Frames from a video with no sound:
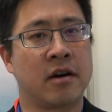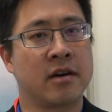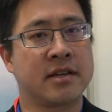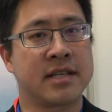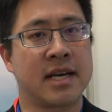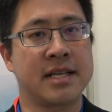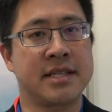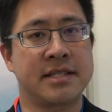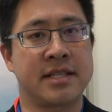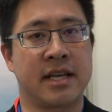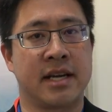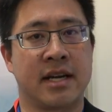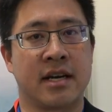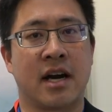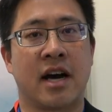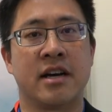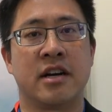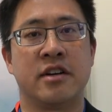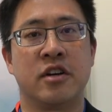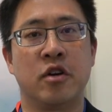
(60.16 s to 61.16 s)
our testing
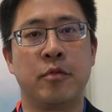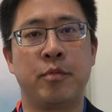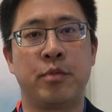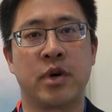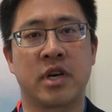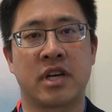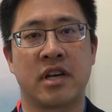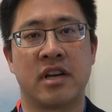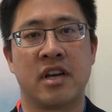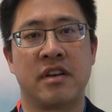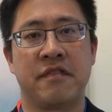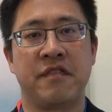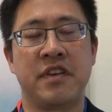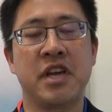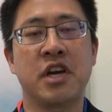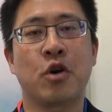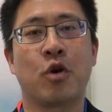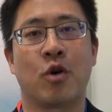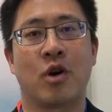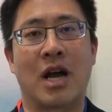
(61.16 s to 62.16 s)
on a notebook
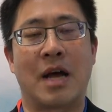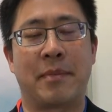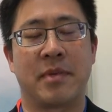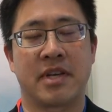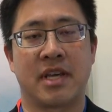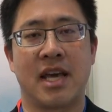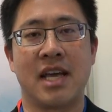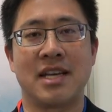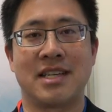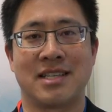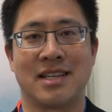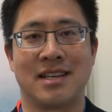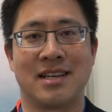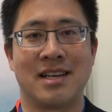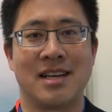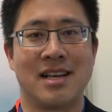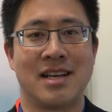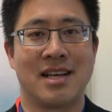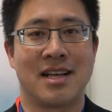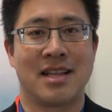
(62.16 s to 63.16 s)
vCore application,
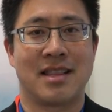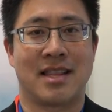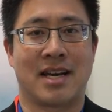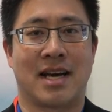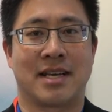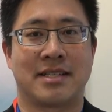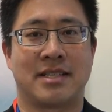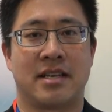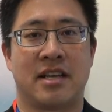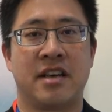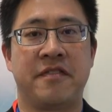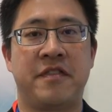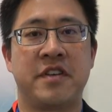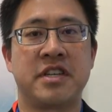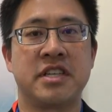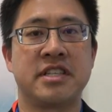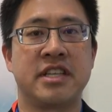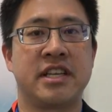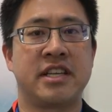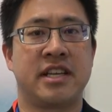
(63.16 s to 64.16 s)
that
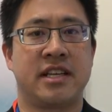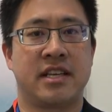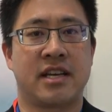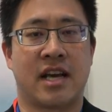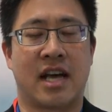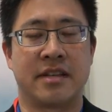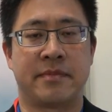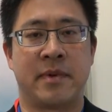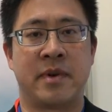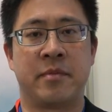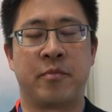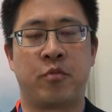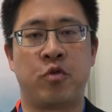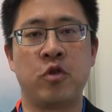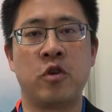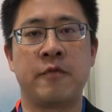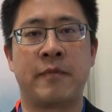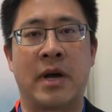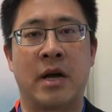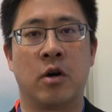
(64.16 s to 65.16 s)
efficiency has been
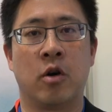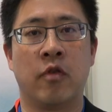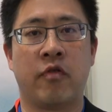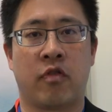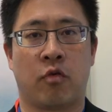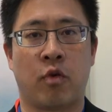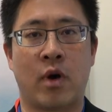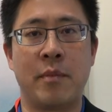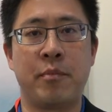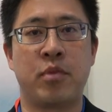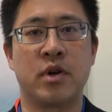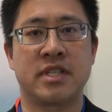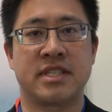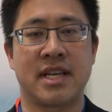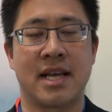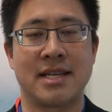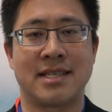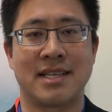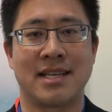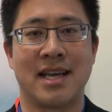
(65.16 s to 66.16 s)
improved by over
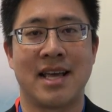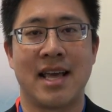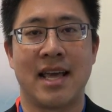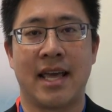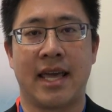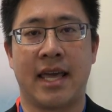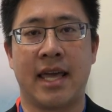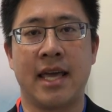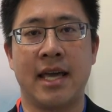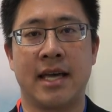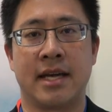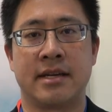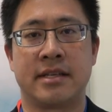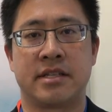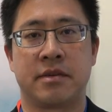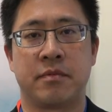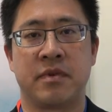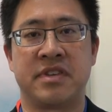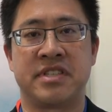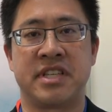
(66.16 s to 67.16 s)
1%,
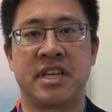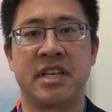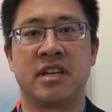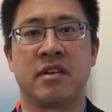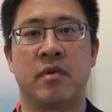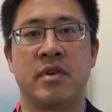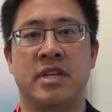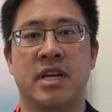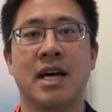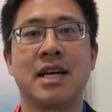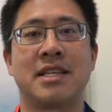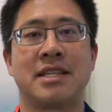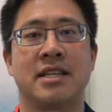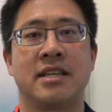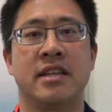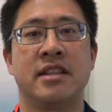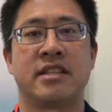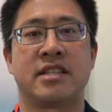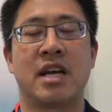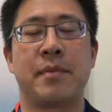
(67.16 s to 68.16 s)
and we've seen a reduction
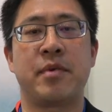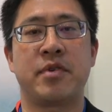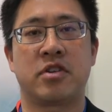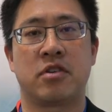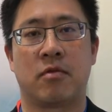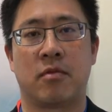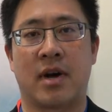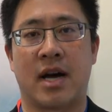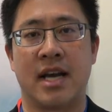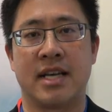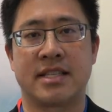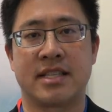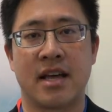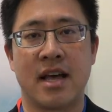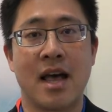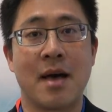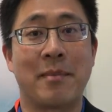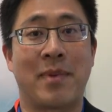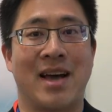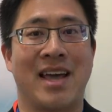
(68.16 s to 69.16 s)
in the temperature rise
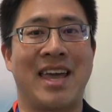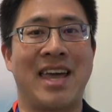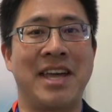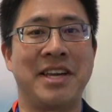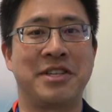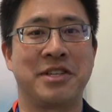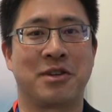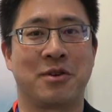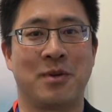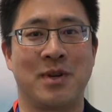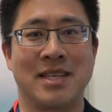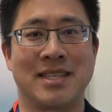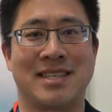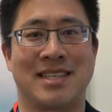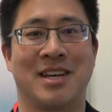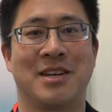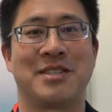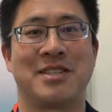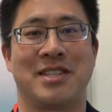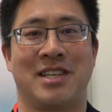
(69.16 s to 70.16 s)
by 8 degrees
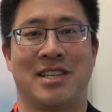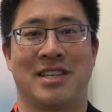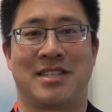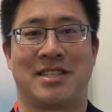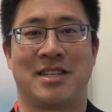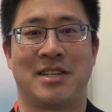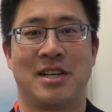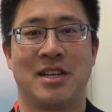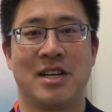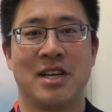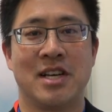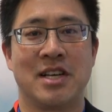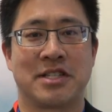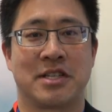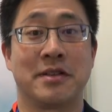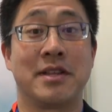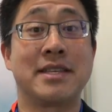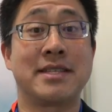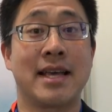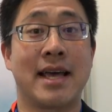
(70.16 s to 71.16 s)
Celsius.
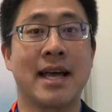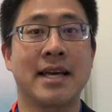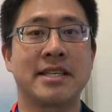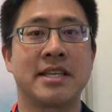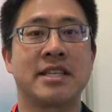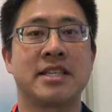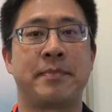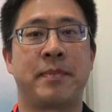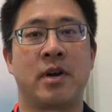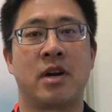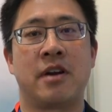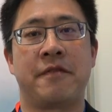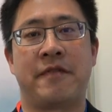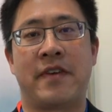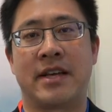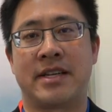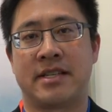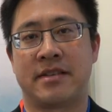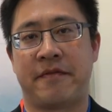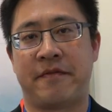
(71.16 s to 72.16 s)
So this
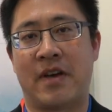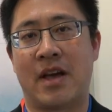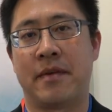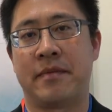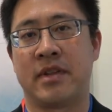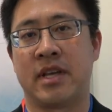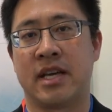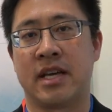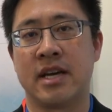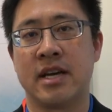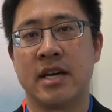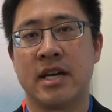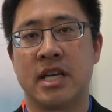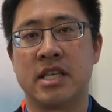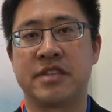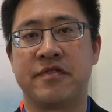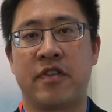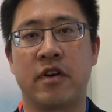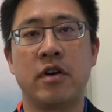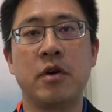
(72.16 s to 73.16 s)
XSPairFET family
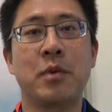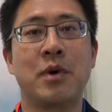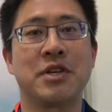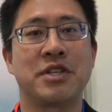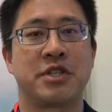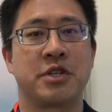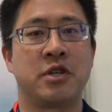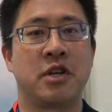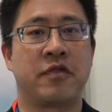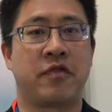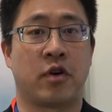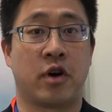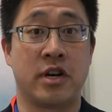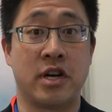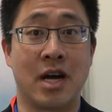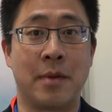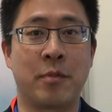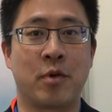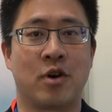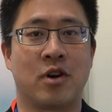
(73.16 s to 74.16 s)
is very well suited for a
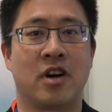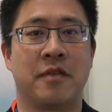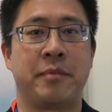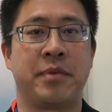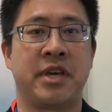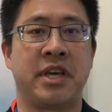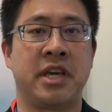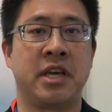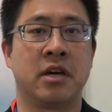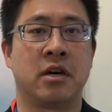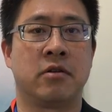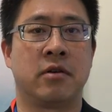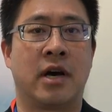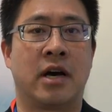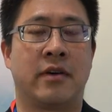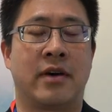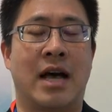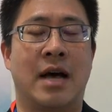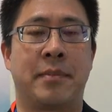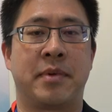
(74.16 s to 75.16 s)
number of
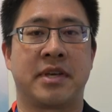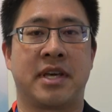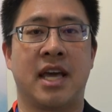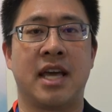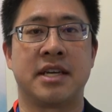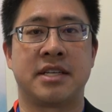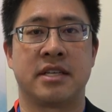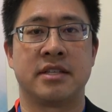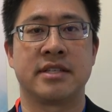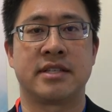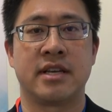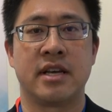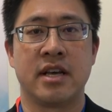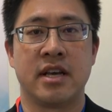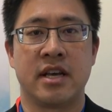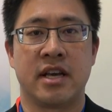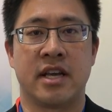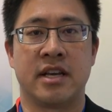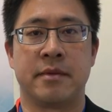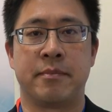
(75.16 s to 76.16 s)
POL applications
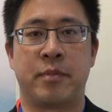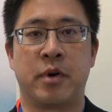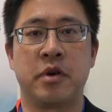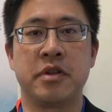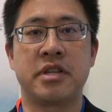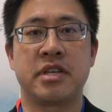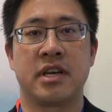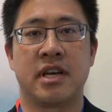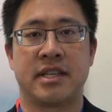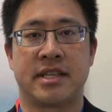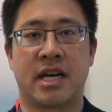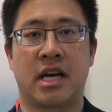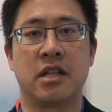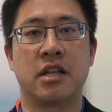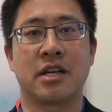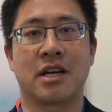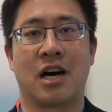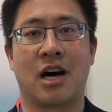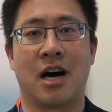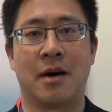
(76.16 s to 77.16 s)
in both
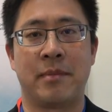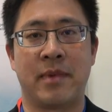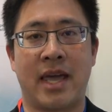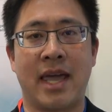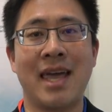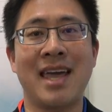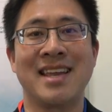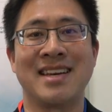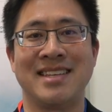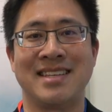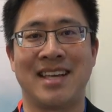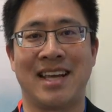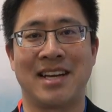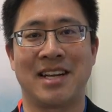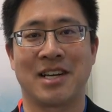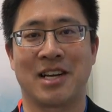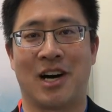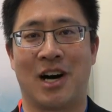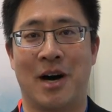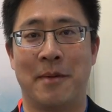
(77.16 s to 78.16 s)
telecom and
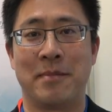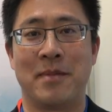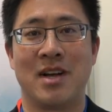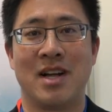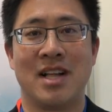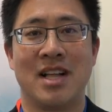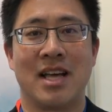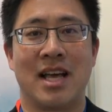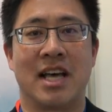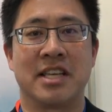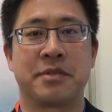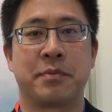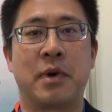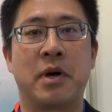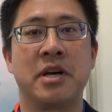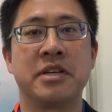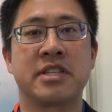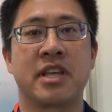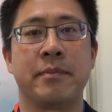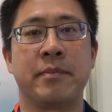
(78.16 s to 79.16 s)
datacom, as
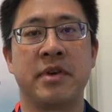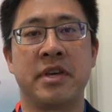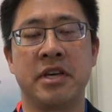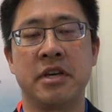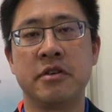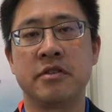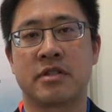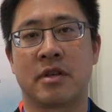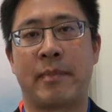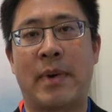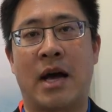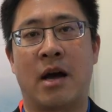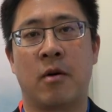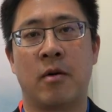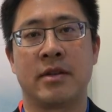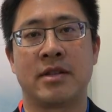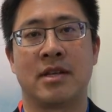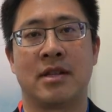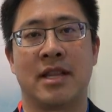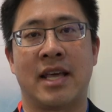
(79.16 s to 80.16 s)
well as can be used to
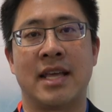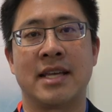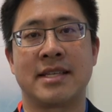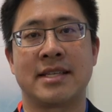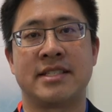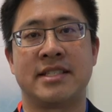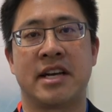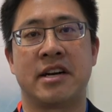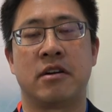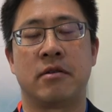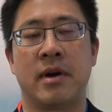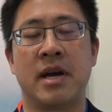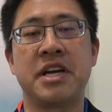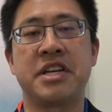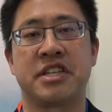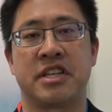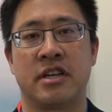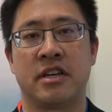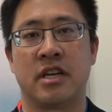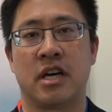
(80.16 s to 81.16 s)
power the latest
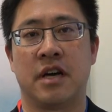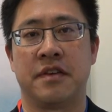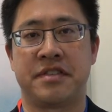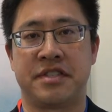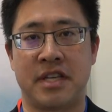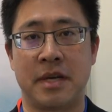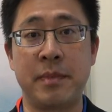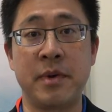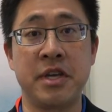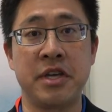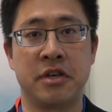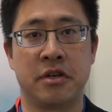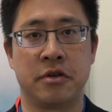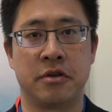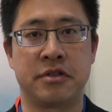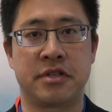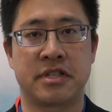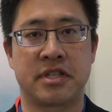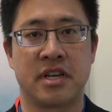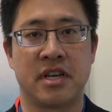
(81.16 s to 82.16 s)
generation of
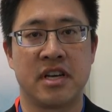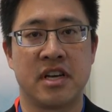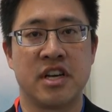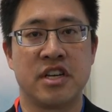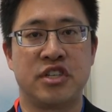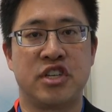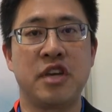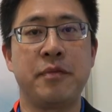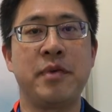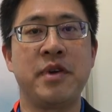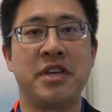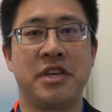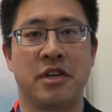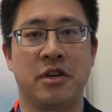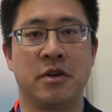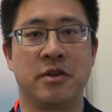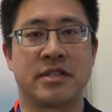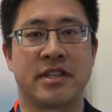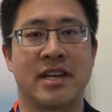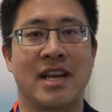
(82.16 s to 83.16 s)
CPUs,
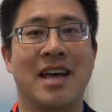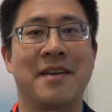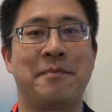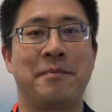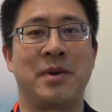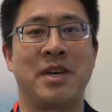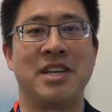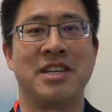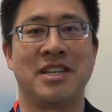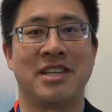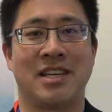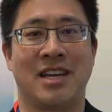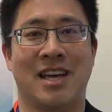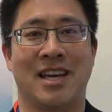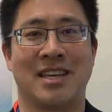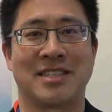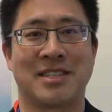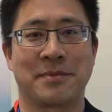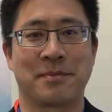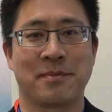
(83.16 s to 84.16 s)
GPUs, and
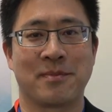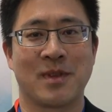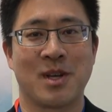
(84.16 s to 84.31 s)
FPGAs.